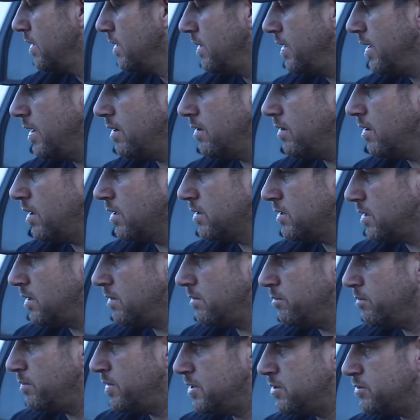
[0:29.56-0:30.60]
Now
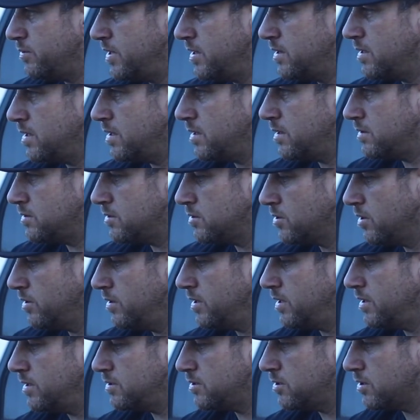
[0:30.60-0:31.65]
between the
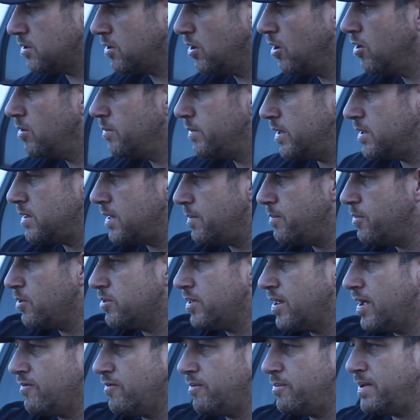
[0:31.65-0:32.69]
Toyota and Tacoma, they
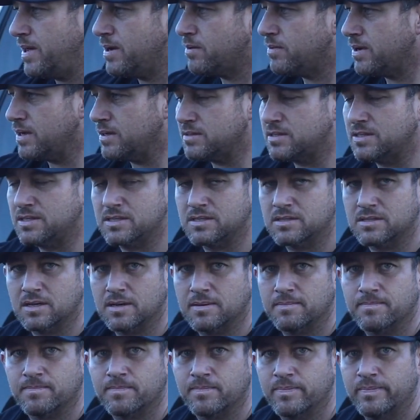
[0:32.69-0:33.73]
both have a bed rail
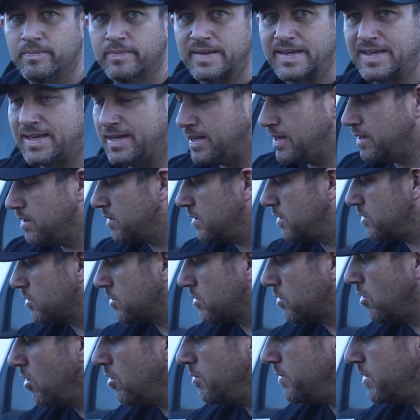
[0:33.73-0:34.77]
system. And on the
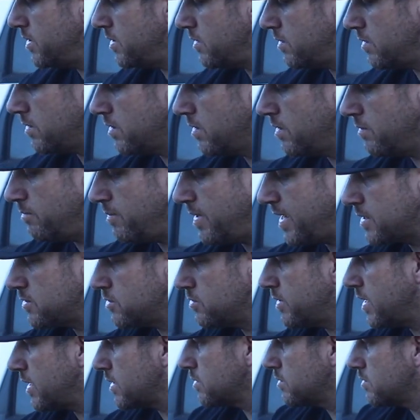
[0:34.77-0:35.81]
Tacoma, the
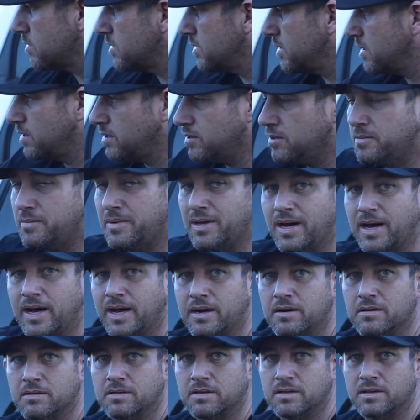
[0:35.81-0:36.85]
MaxTrax will sit a little bit
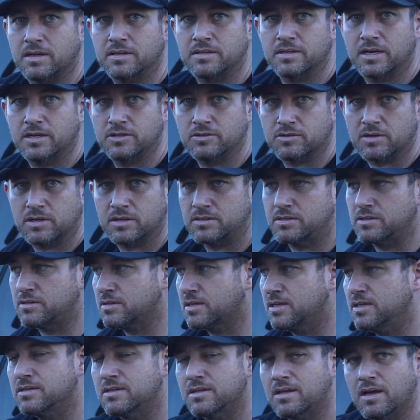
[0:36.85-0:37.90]
higher than the Tundra just
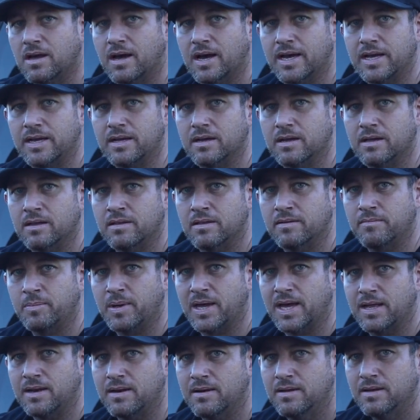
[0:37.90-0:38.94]
because of the height of the
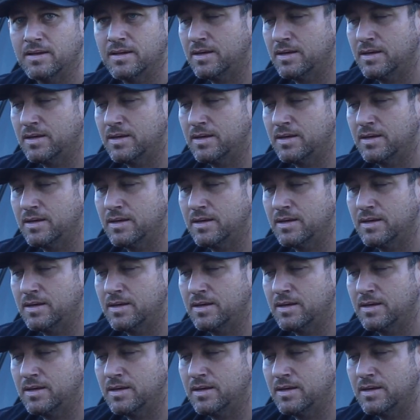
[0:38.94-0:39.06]
bed.